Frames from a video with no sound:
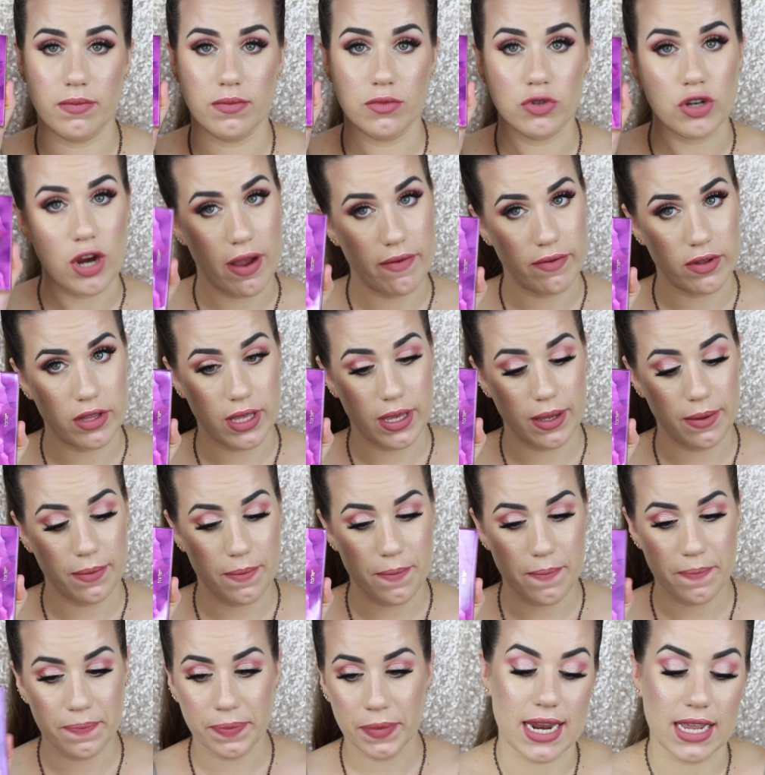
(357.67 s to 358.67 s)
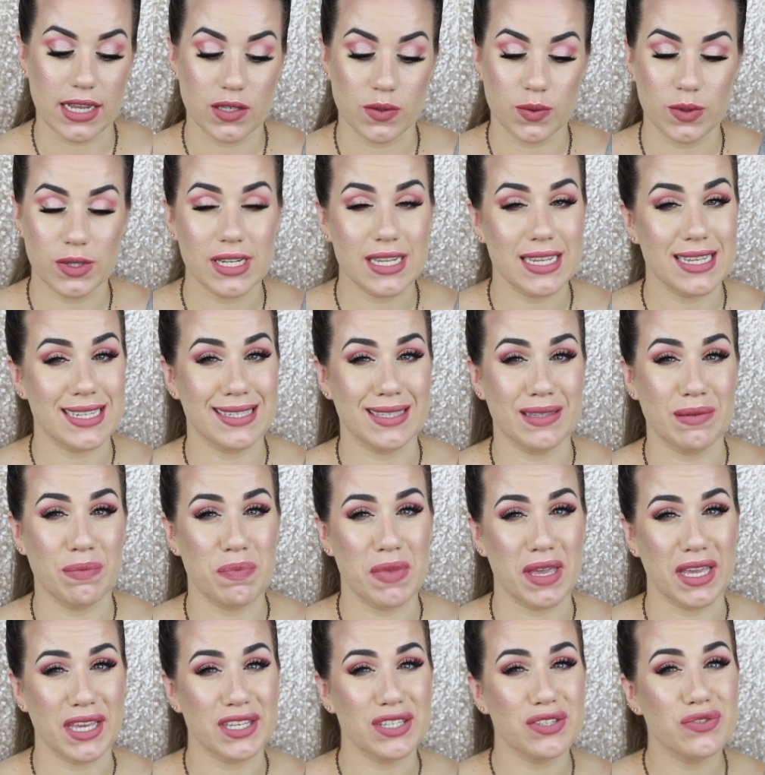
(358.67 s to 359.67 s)
traveling. Next one is the
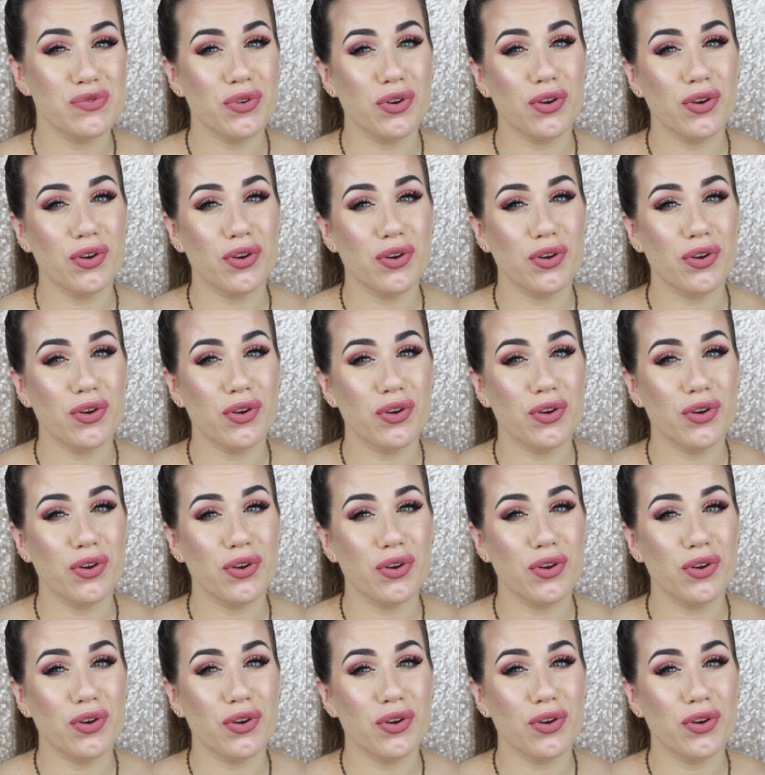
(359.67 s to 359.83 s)
biggest